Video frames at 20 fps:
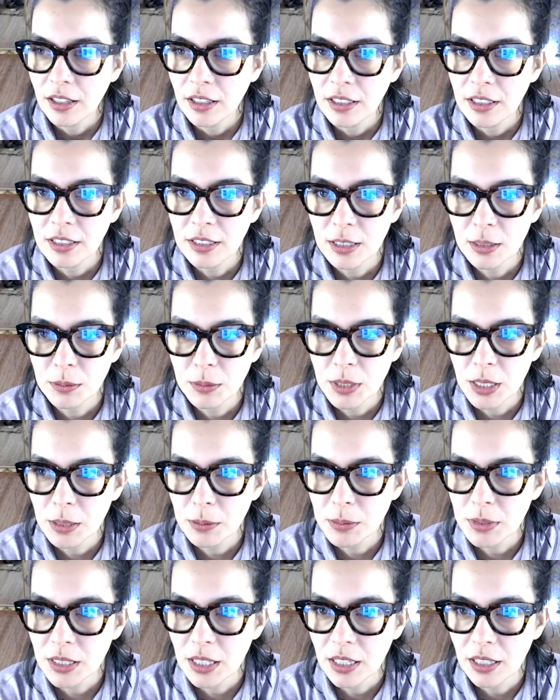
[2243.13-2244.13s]
because
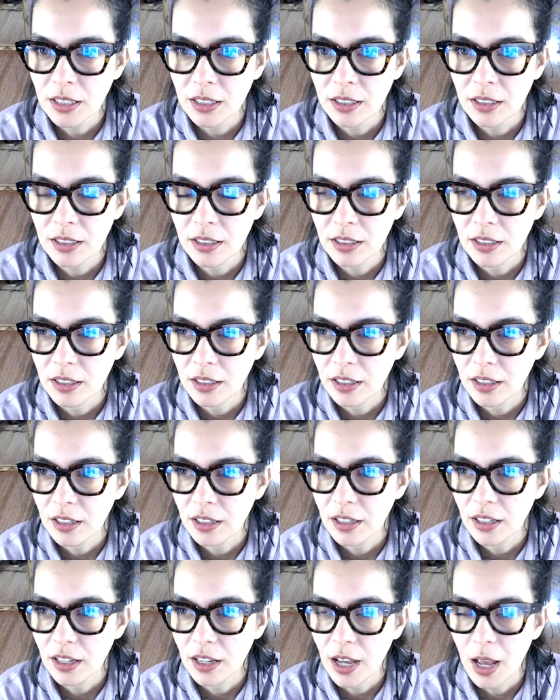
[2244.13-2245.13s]
sometimes like
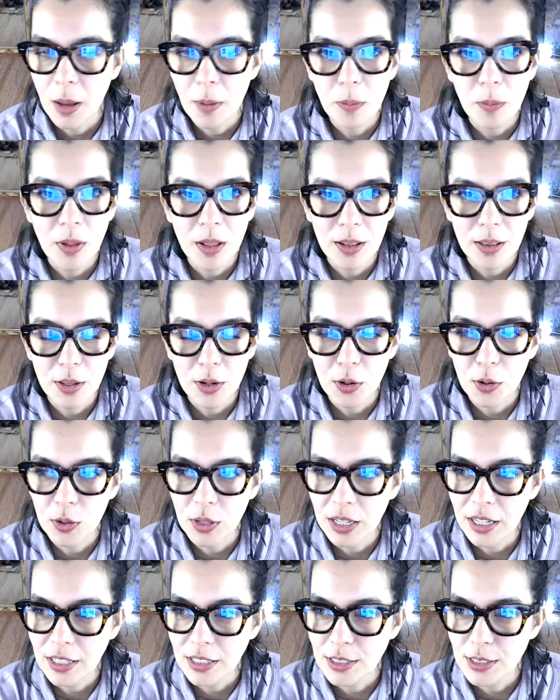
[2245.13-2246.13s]
I'm a little
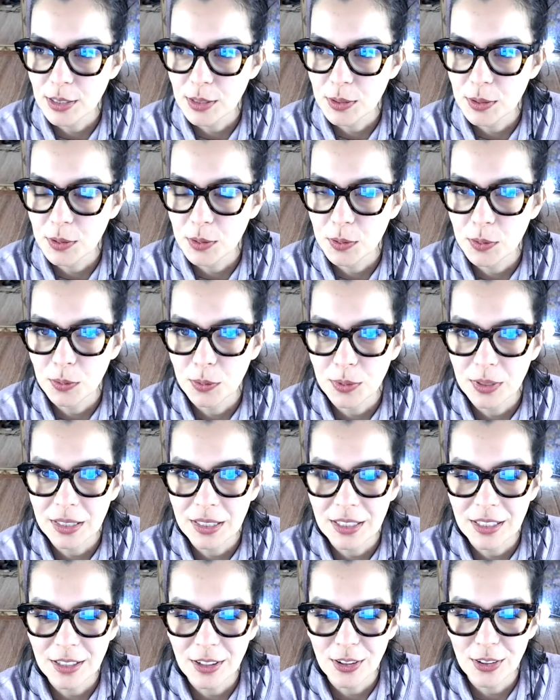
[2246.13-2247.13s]
late to
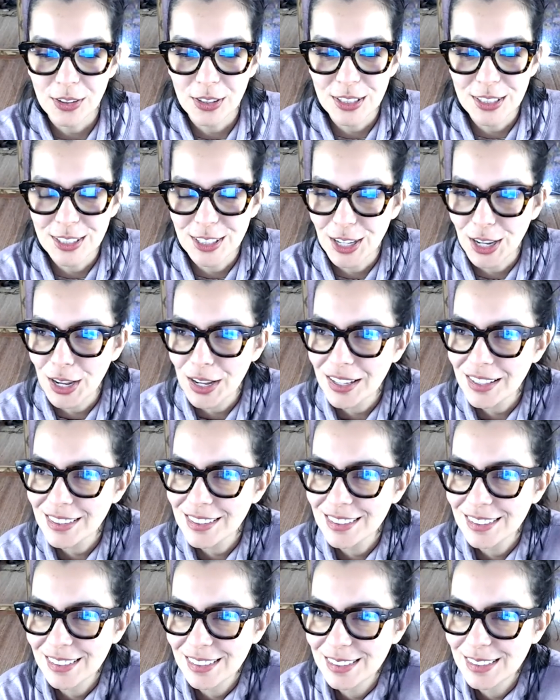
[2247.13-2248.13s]
reading all the
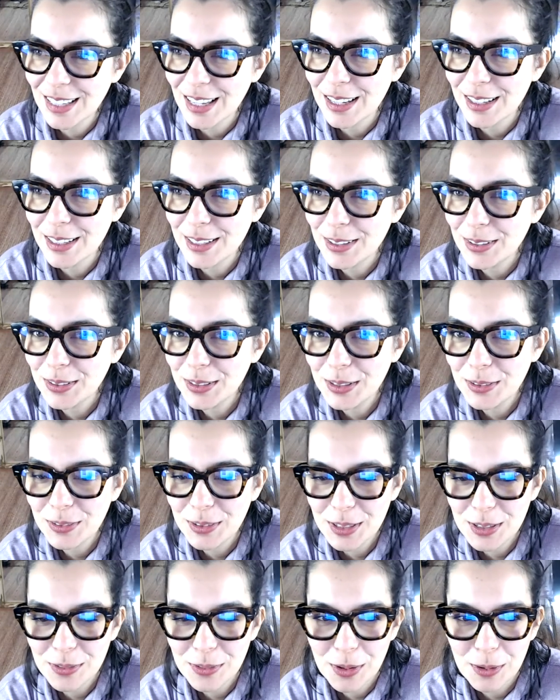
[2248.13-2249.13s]
chats because I can only
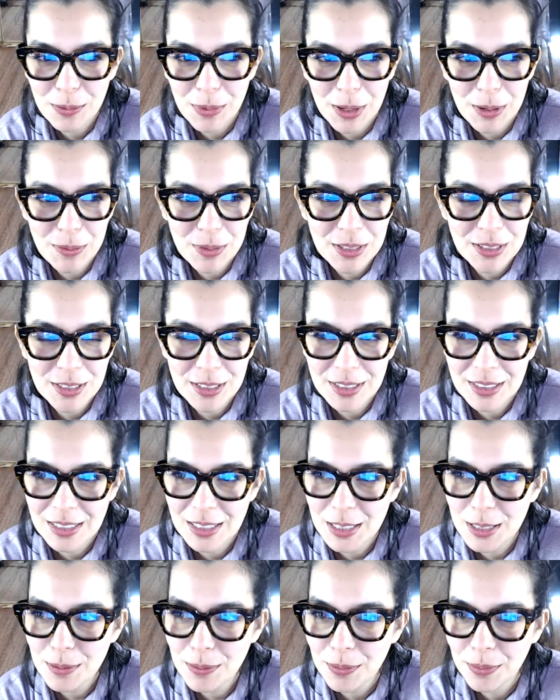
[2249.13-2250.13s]
read while baby's
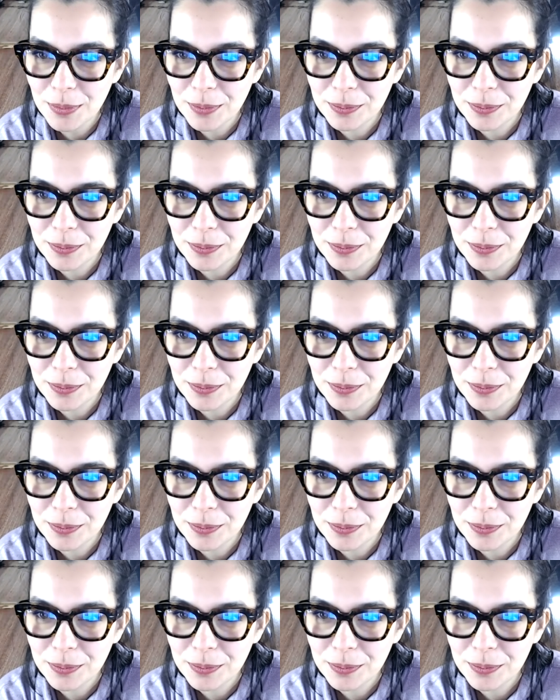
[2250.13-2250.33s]
asleep.